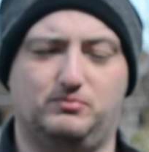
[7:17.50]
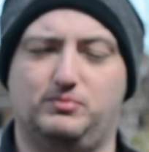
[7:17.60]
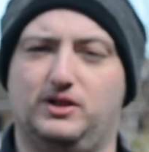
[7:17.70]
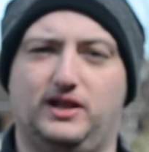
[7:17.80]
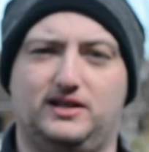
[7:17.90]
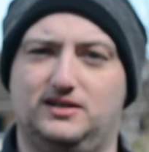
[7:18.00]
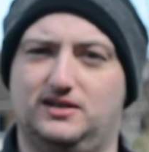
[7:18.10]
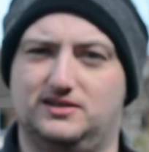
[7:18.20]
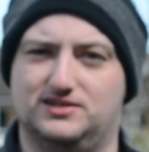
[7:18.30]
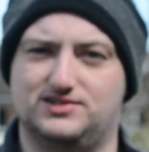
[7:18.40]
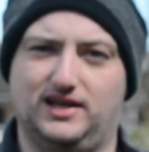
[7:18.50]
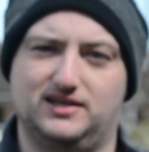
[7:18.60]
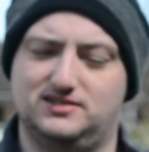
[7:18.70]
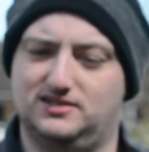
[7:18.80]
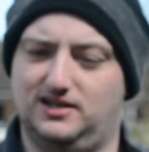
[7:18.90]
plenty in the
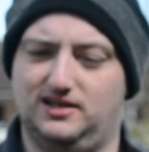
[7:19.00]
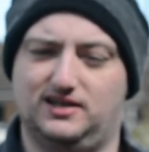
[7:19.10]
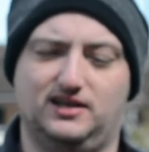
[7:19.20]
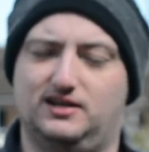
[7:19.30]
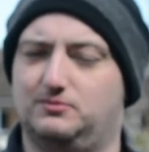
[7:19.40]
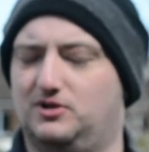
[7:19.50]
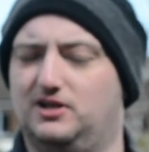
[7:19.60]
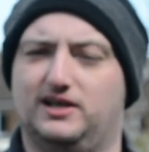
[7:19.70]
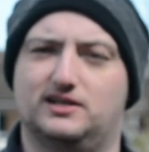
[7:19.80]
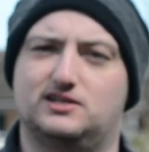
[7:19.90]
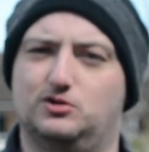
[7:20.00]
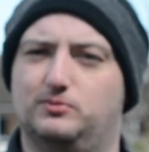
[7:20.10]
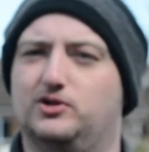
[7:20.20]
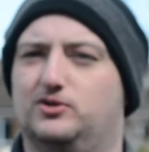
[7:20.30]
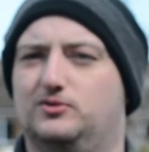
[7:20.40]
set. Again, I'm going to link it down
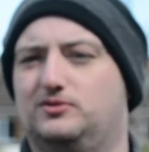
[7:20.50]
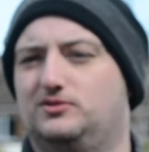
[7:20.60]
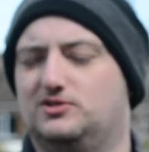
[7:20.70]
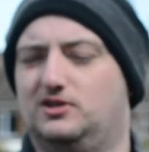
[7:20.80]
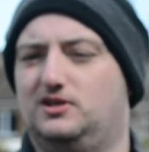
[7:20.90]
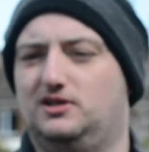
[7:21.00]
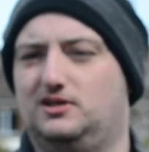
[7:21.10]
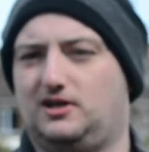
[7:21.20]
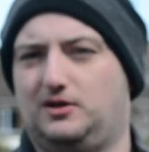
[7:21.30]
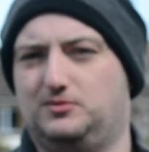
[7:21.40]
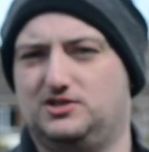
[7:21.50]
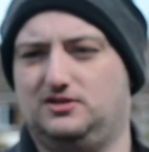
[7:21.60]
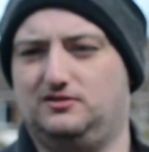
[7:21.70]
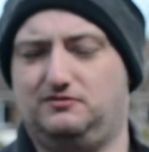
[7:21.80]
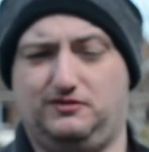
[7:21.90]
below using the
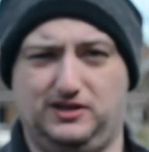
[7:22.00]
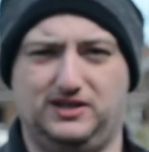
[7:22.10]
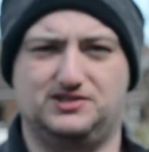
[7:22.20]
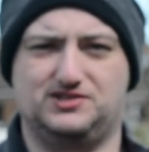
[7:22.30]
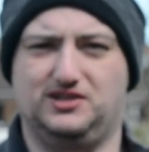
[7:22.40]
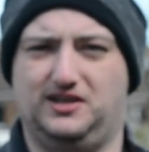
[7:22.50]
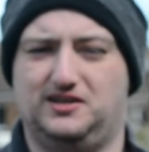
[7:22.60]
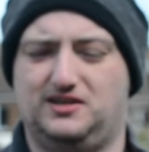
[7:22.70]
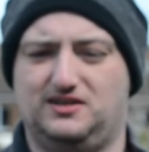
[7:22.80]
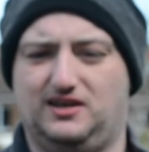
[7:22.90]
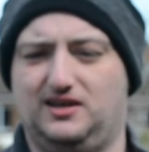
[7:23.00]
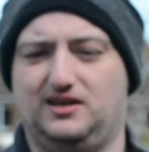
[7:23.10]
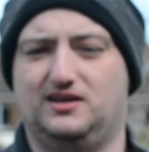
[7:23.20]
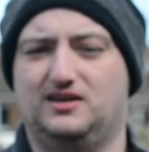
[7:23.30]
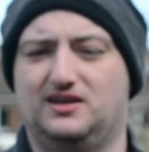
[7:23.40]
Amazon affiliates link.
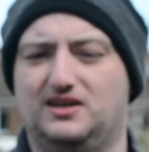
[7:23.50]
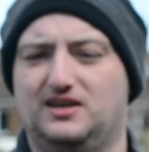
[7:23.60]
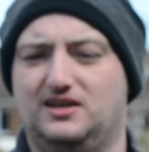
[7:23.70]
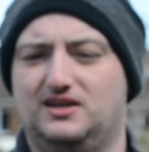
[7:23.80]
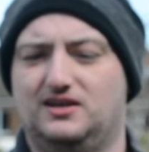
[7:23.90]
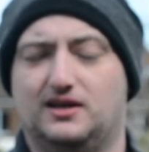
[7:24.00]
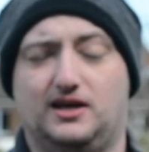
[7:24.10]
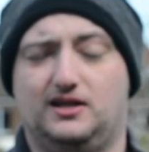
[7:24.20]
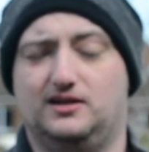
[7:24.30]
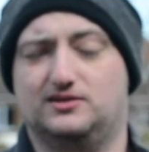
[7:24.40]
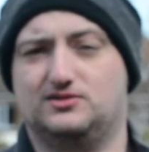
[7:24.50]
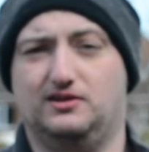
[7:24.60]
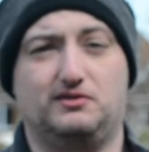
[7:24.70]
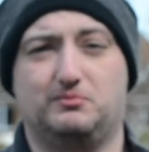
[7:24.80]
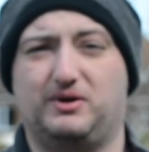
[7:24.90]
Again,
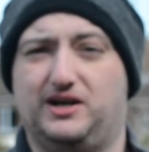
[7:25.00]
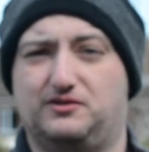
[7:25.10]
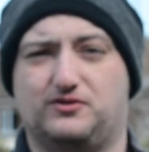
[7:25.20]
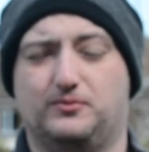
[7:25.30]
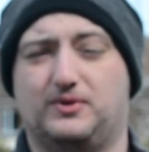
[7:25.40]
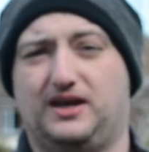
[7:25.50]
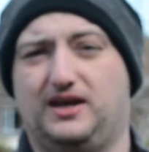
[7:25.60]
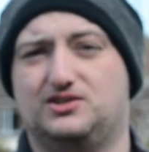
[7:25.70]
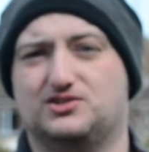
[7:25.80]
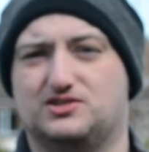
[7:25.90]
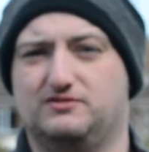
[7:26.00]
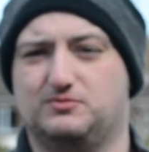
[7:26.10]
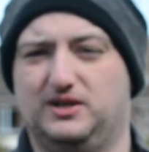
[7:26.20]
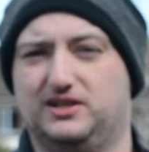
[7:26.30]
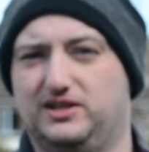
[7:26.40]
if you buy from there, it just gives
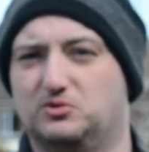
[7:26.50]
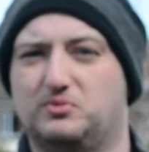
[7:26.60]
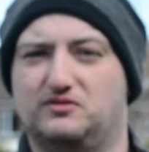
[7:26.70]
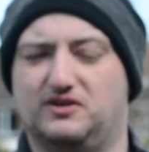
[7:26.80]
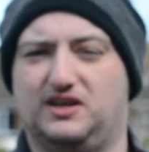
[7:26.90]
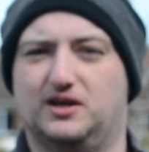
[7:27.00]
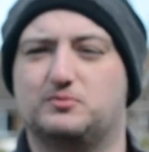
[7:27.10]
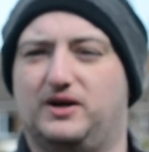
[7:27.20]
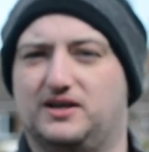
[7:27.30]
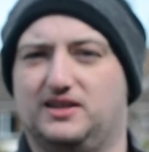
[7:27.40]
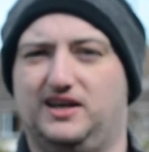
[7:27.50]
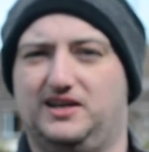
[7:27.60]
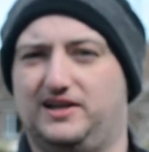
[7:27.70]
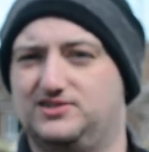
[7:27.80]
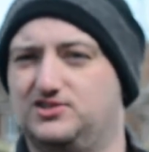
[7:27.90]
me a little bit of a kickback there. It
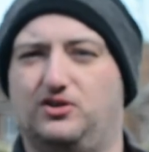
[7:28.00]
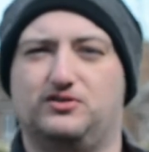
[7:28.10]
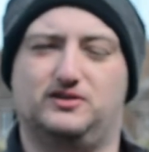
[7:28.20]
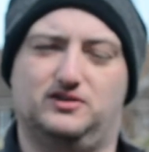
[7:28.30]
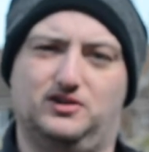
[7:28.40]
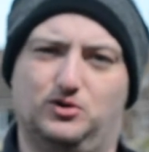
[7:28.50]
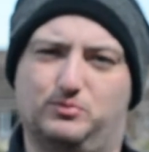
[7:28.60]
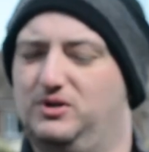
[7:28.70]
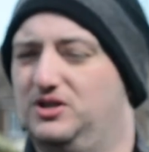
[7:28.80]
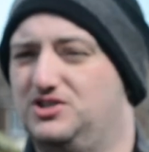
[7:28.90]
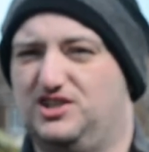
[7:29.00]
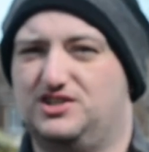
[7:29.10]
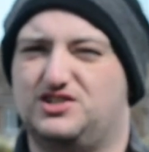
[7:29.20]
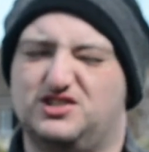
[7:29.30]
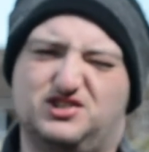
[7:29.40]
adds nothing to your
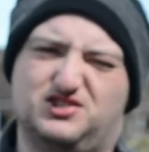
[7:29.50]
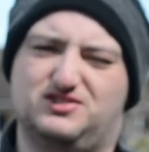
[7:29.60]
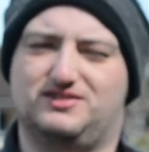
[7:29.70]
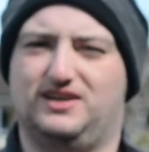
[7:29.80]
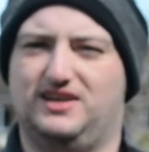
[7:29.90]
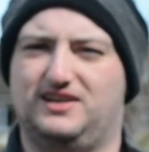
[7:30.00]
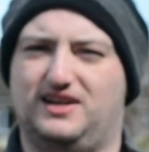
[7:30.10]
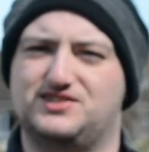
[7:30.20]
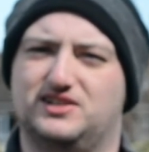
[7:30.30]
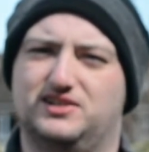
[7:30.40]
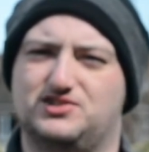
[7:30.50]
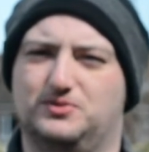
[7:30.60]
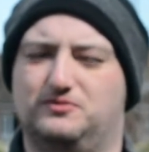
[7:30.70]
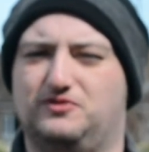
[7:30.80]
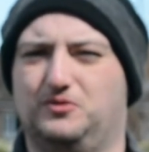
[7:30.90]
purchase, just it adds a little
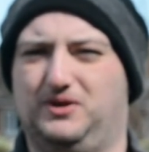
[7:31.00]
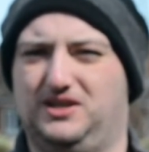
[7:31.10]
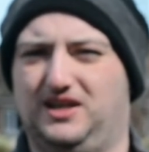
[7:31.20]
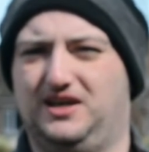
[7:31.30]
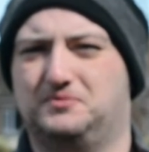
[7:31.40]
something for me there.